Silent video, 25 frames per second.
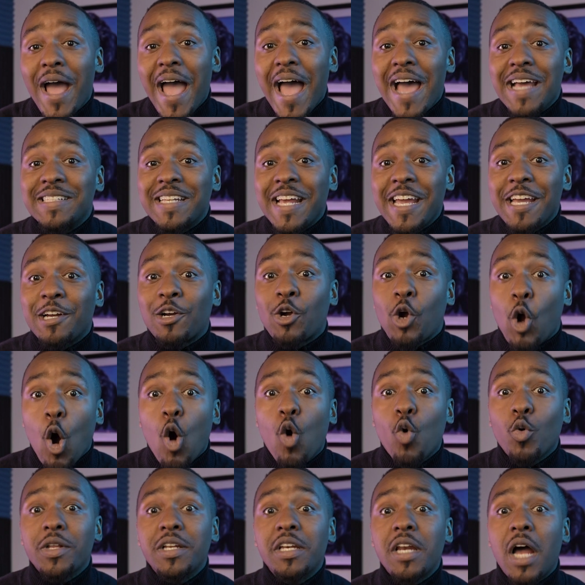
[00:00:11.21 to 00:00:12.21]
has a
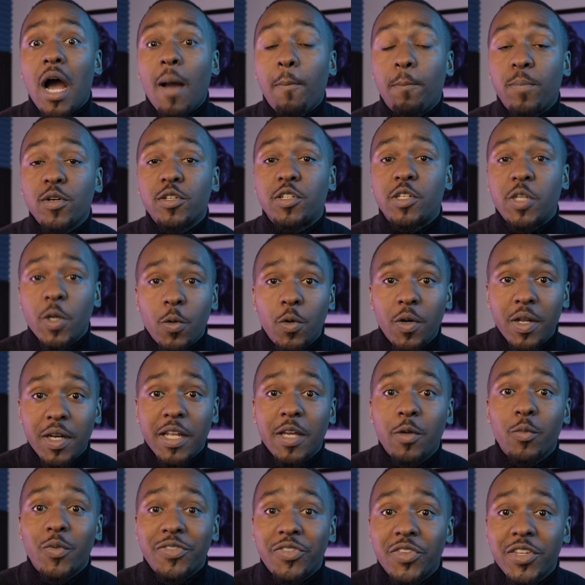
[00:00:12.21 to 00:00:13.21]
golden
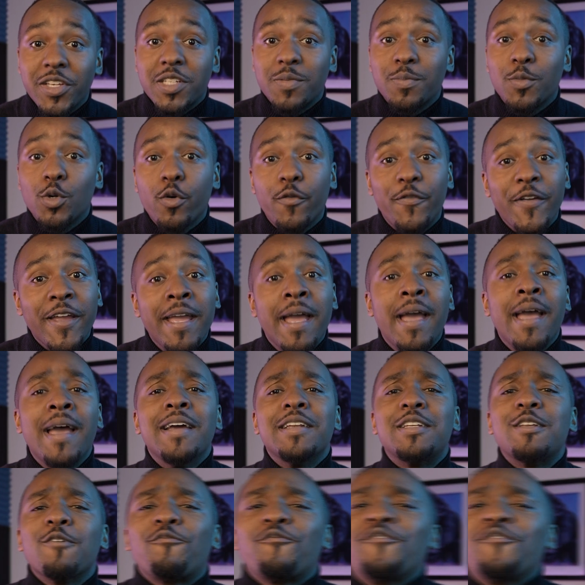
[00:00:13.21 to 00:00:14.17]
opportunity with this movie to